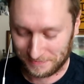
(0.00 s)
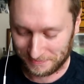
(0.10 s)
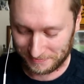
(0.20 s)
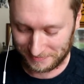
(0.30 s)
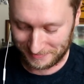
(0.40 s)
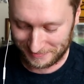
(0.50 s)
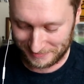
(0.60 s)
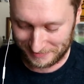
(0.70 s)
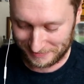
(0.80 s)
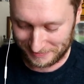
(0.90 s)

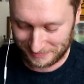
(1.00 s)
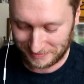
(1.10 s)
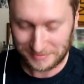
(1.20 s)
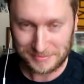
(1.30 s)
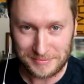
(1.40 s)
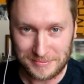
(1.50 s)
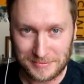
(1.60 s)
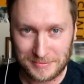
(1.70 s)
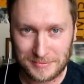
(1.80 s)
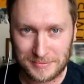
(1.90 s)

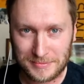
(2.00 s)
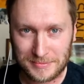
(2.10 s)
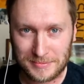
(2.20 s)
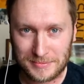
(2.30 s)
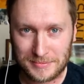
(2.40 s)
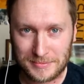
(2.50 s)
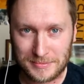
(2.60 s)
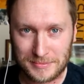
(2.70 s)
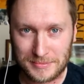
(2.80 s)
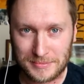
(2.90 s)

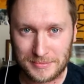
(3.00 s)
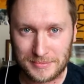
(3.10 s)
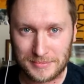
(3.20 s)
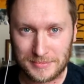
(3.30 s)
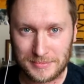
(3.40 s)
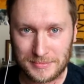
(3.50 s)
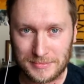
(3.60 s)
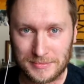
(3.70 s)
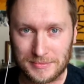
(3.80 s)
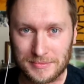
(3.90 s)

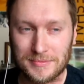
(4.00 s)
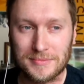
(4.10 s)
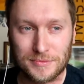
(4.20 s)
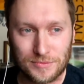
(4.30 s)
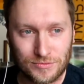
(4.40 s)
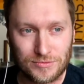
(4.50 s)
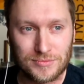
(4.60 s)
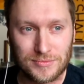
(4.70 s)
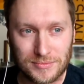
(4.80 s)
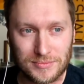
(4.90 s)

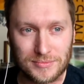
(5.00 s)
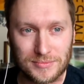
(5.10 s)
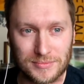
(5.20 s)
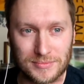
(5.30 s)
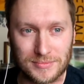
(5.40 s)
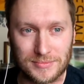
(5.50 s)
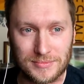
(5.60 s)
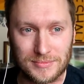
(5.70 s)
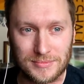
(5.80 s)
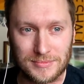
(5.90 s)

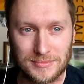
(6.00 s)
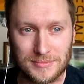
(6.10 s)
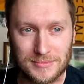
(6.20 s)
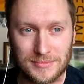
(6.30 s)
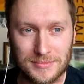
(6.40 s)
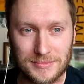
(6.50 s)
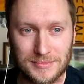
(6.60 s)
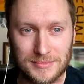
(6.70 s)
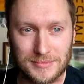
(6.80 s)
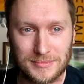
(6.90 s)

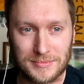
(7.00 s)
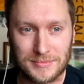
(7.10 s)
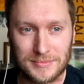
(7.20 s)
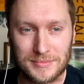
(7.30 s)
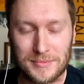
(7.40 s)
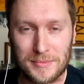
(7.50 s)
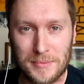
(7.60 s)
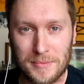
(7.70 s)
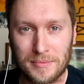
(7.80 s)
The person shown says nothing.